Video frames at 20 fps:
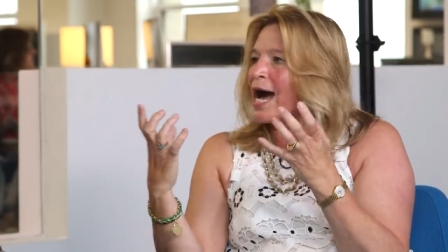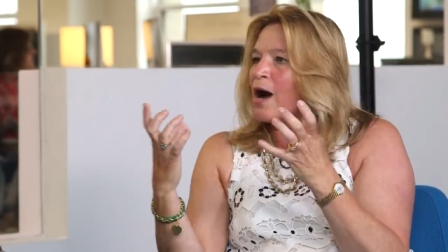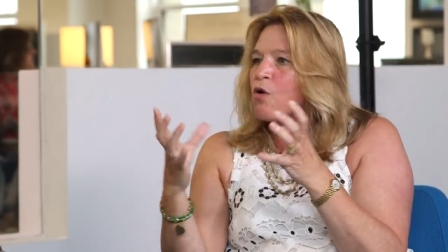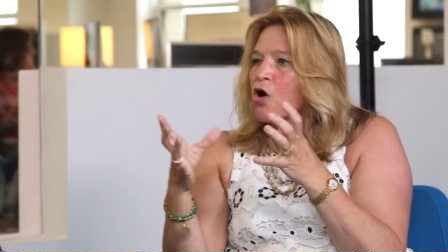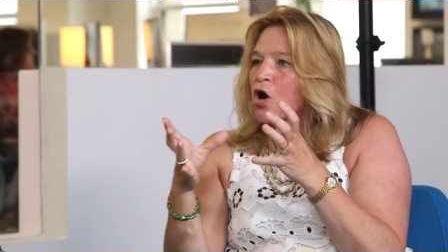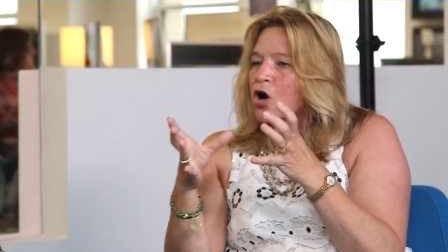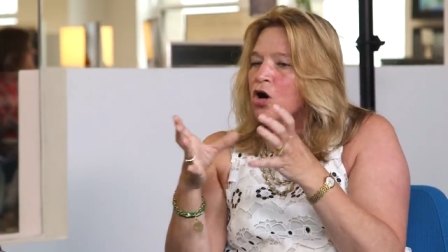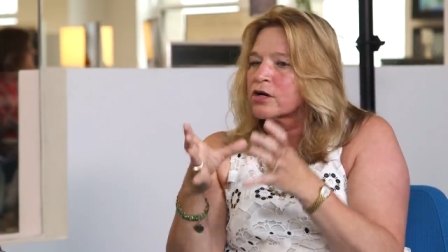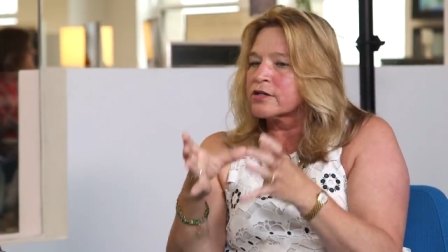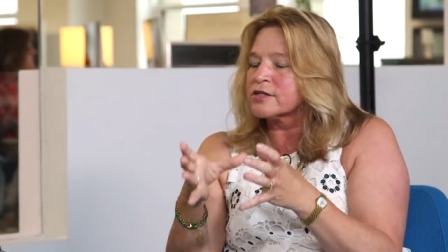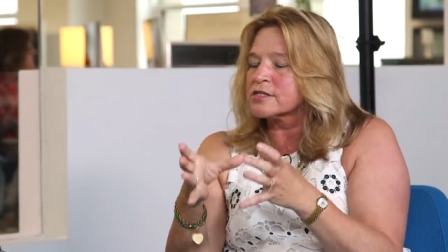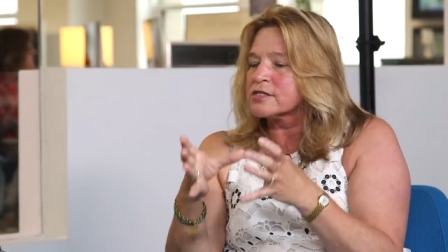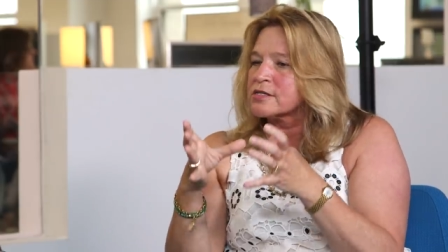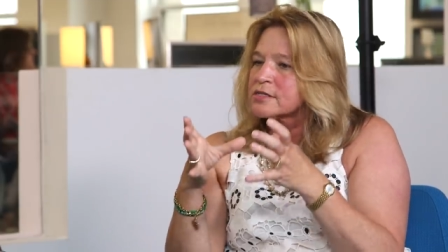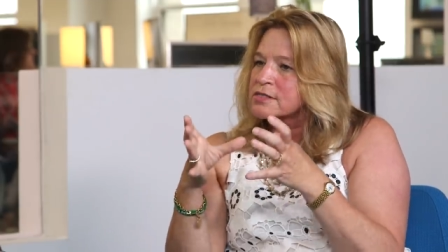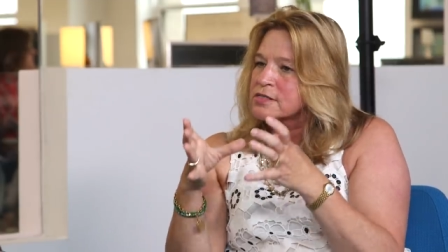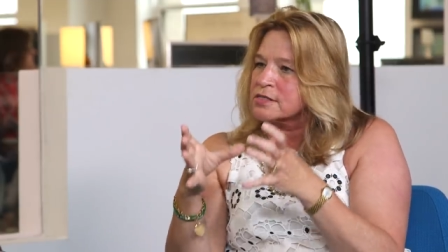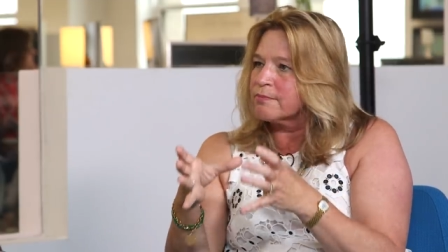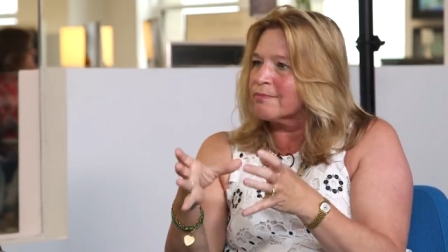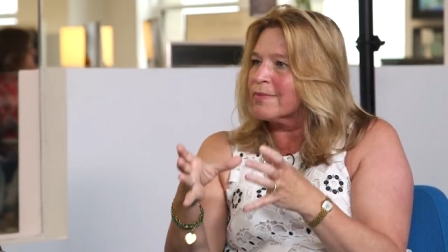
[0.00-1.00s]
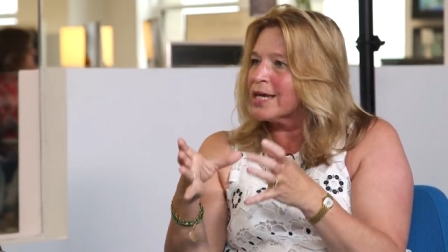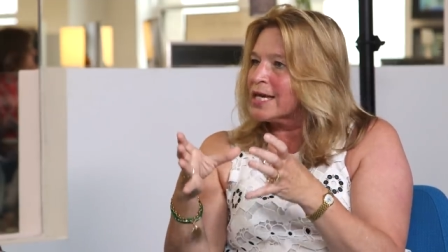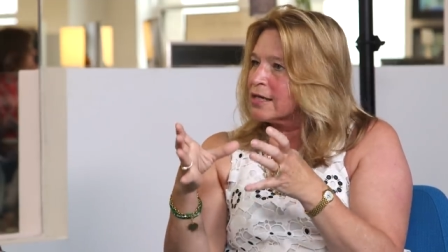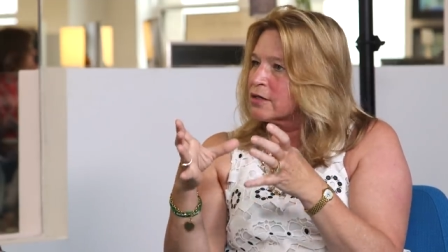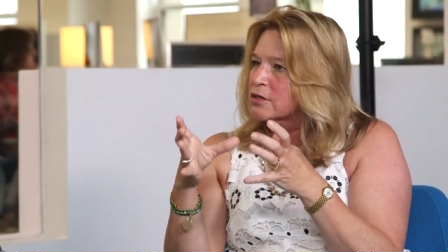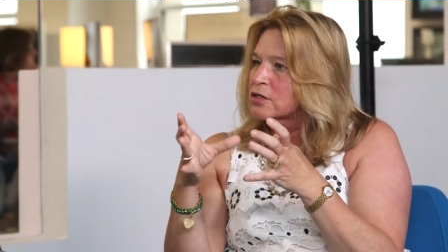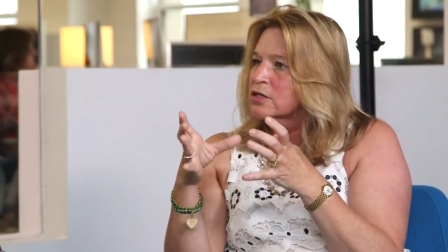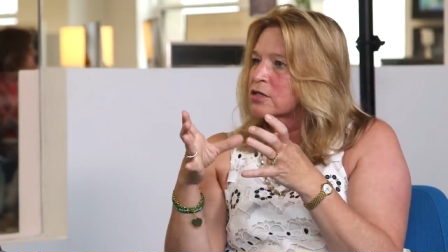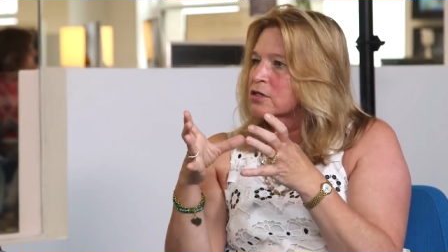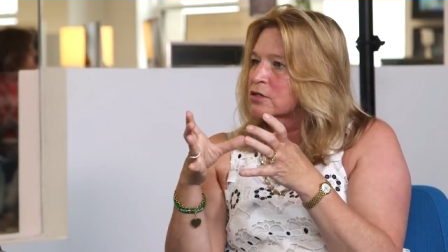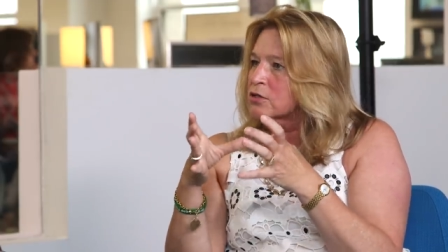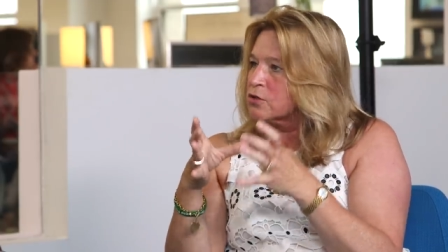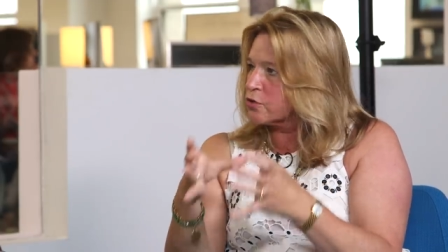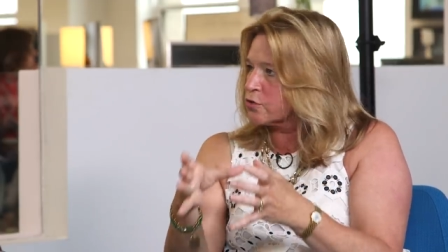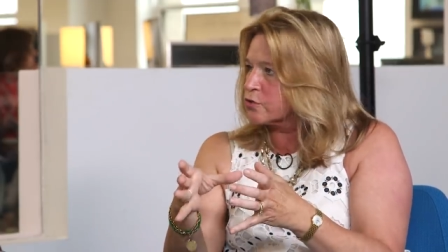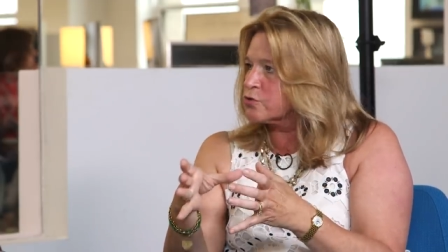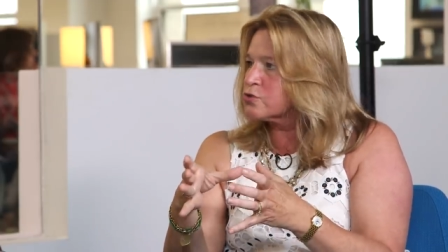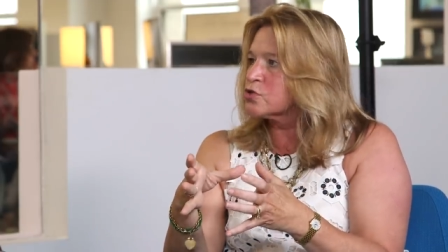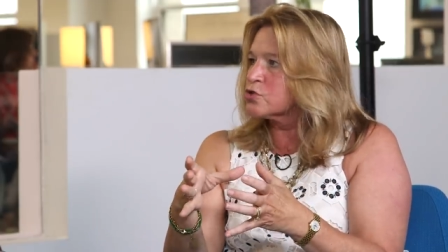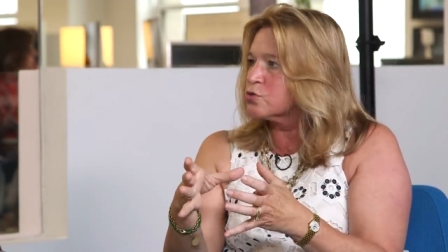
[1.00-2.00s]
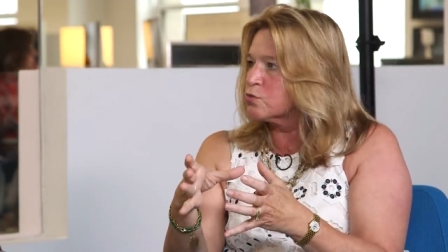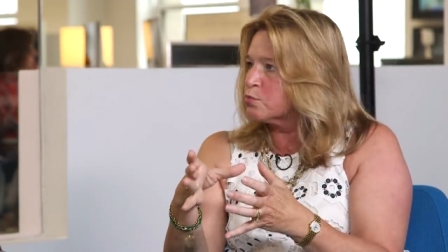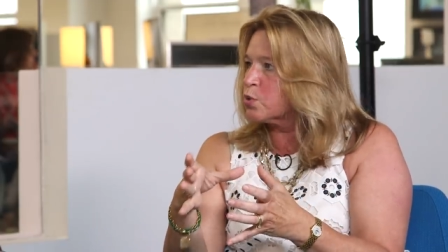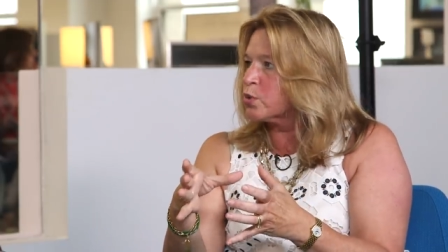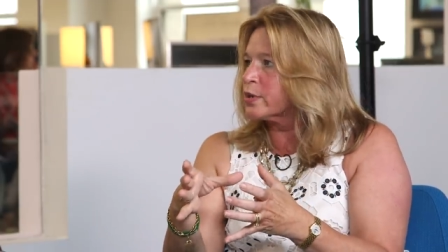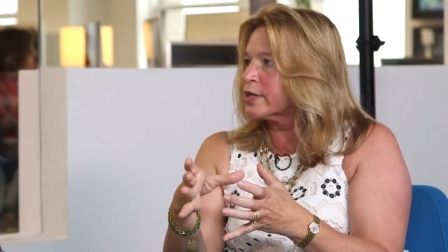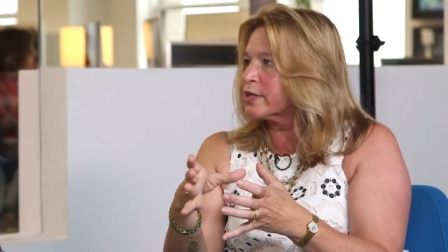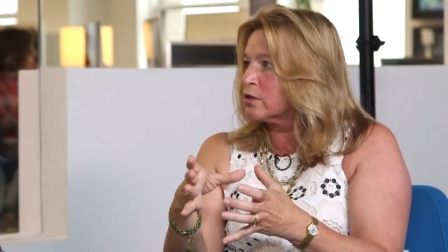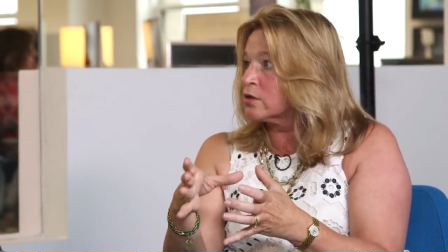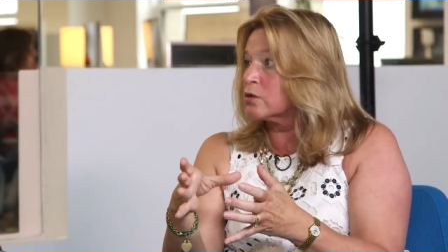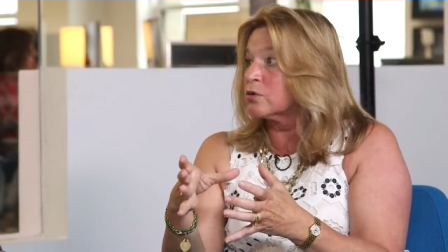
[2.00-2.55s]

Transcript: How hard is it to make Earth two point